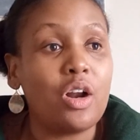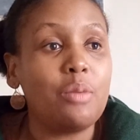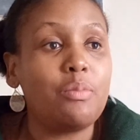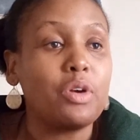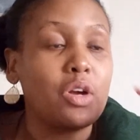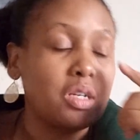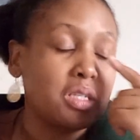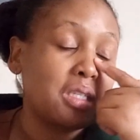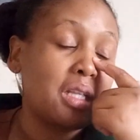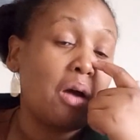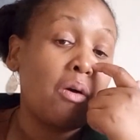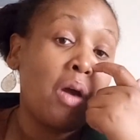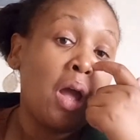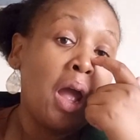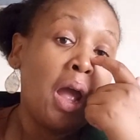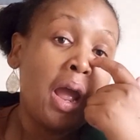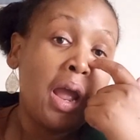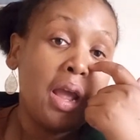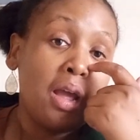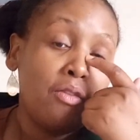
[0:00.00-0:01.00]
Because now,
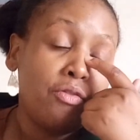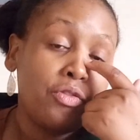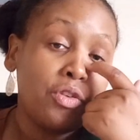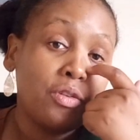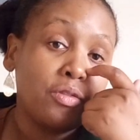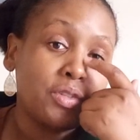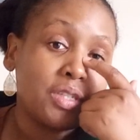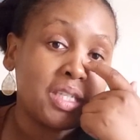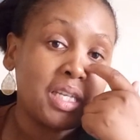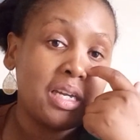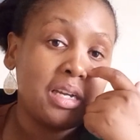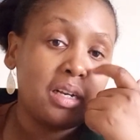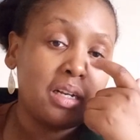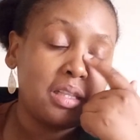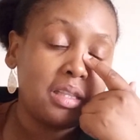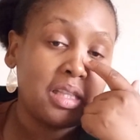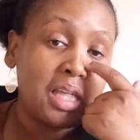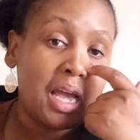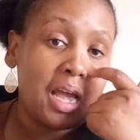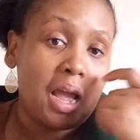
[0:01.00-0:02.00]
if you've
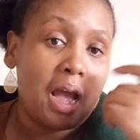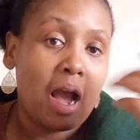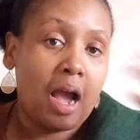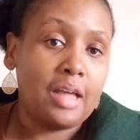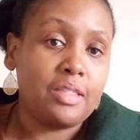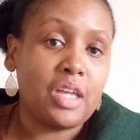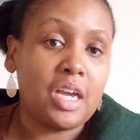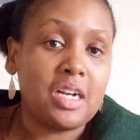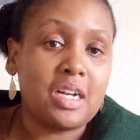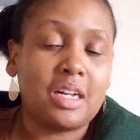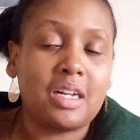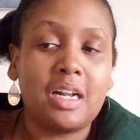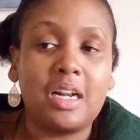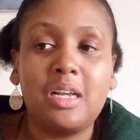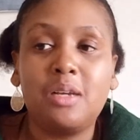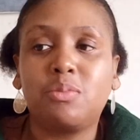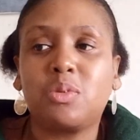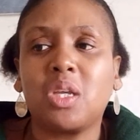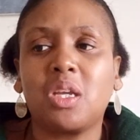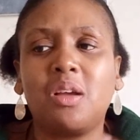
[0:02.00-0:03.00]
seen the other
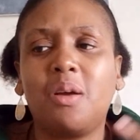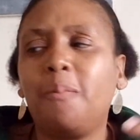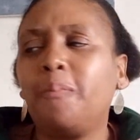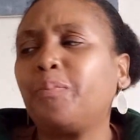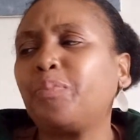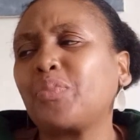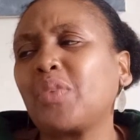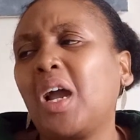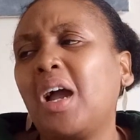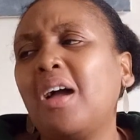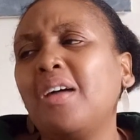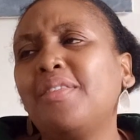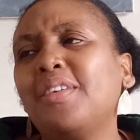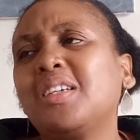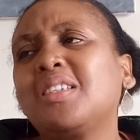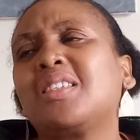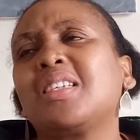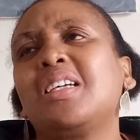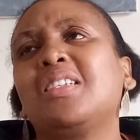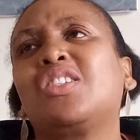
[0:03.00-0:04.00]
clips,
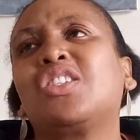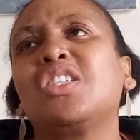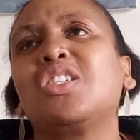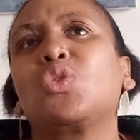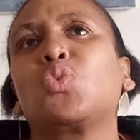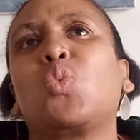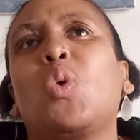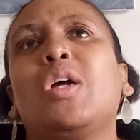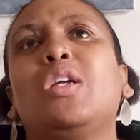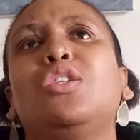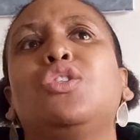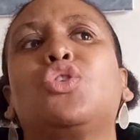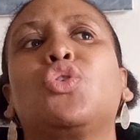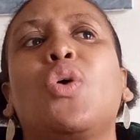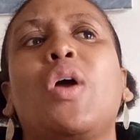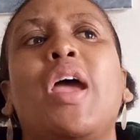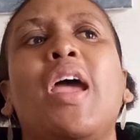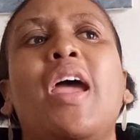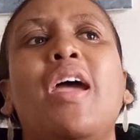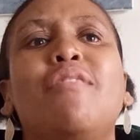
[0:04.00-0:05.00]
others just want to
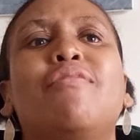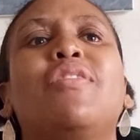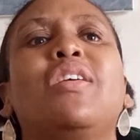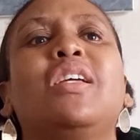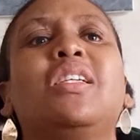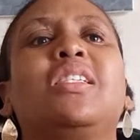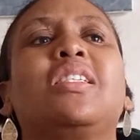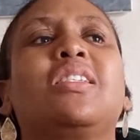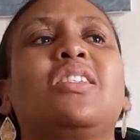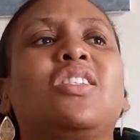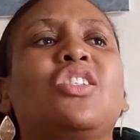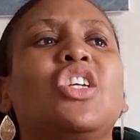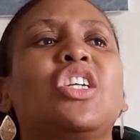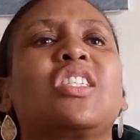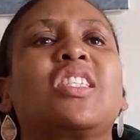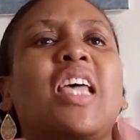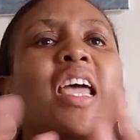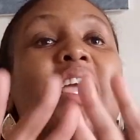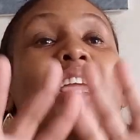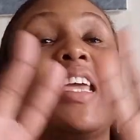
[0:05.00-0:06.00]
have it
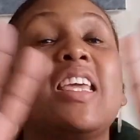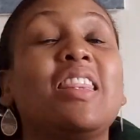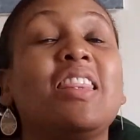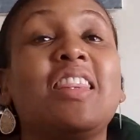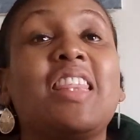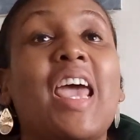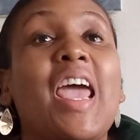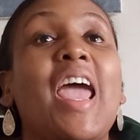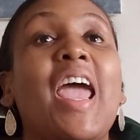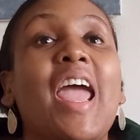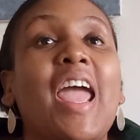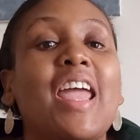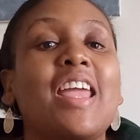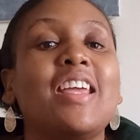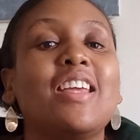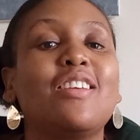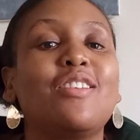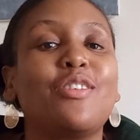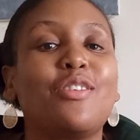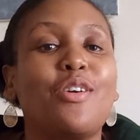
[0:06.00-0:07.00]
just hanging there,
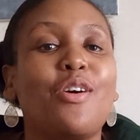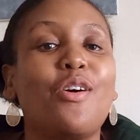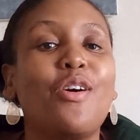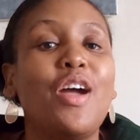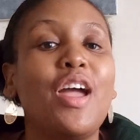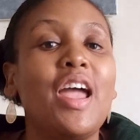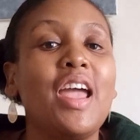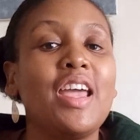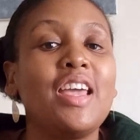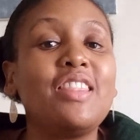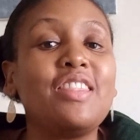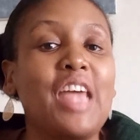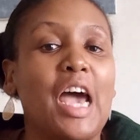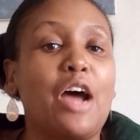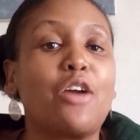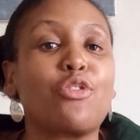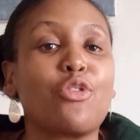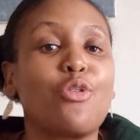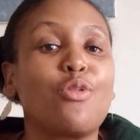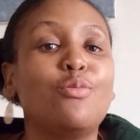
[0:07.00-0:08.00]
you know, in
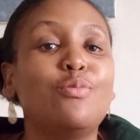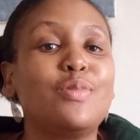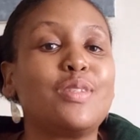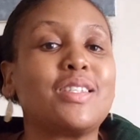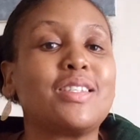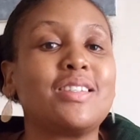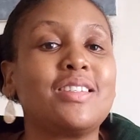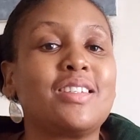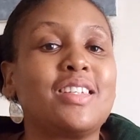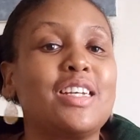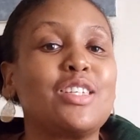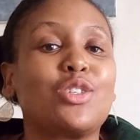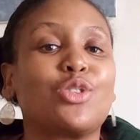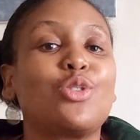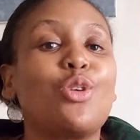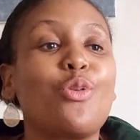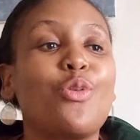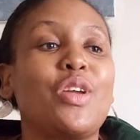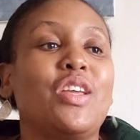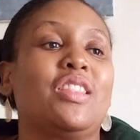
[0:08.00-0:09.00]
their rooms, just
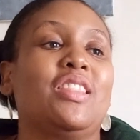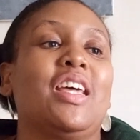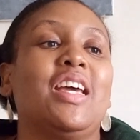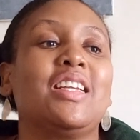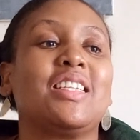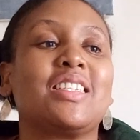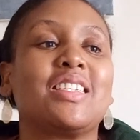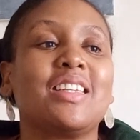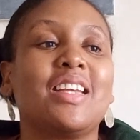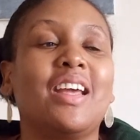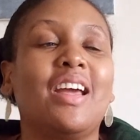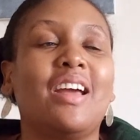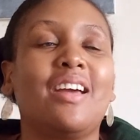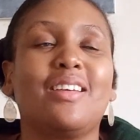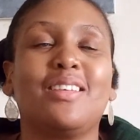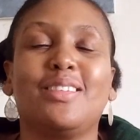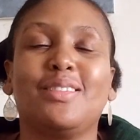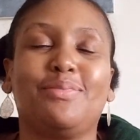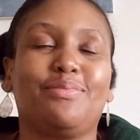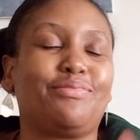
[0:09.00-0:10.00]
knowing that
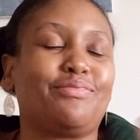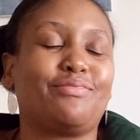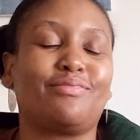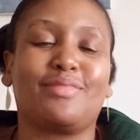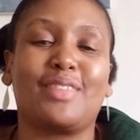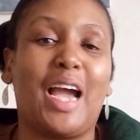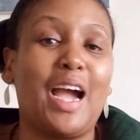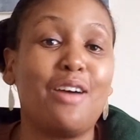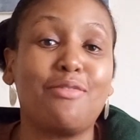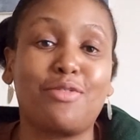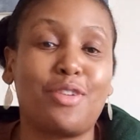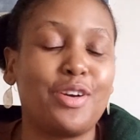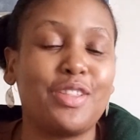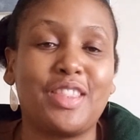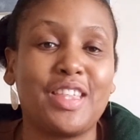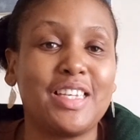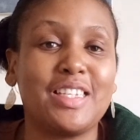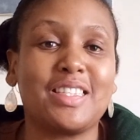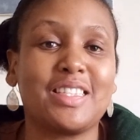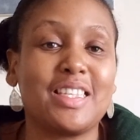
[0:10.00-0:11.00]
I've got
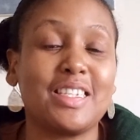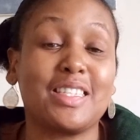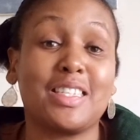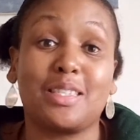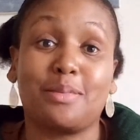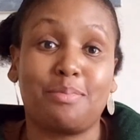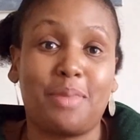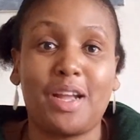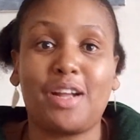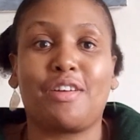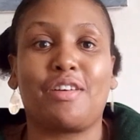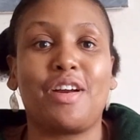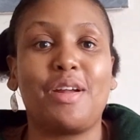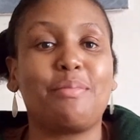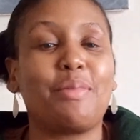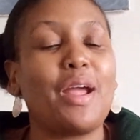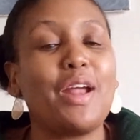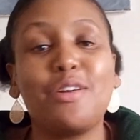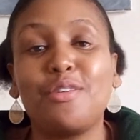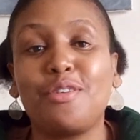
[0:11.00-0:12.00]
this, this is my
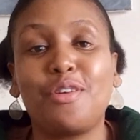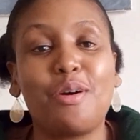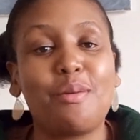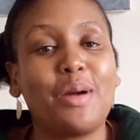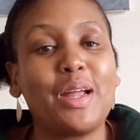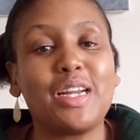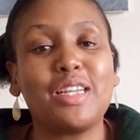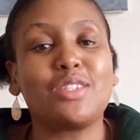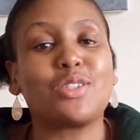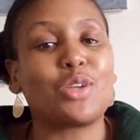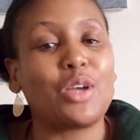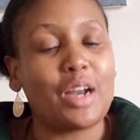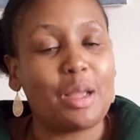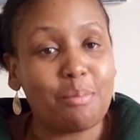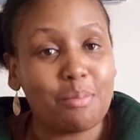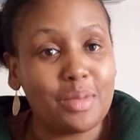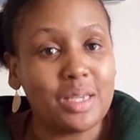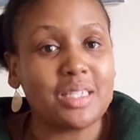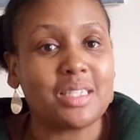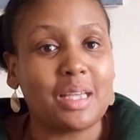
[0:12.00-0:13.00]
crib, and nobody's gonna
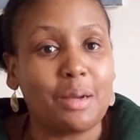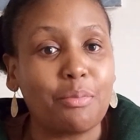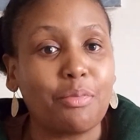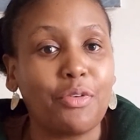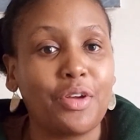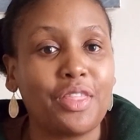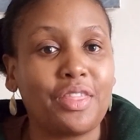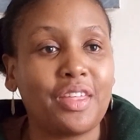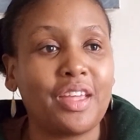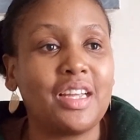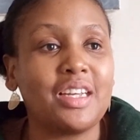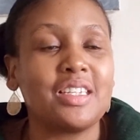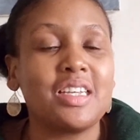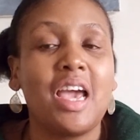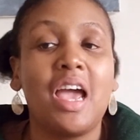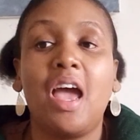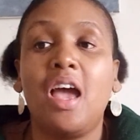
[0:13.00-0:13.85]
mess up with it.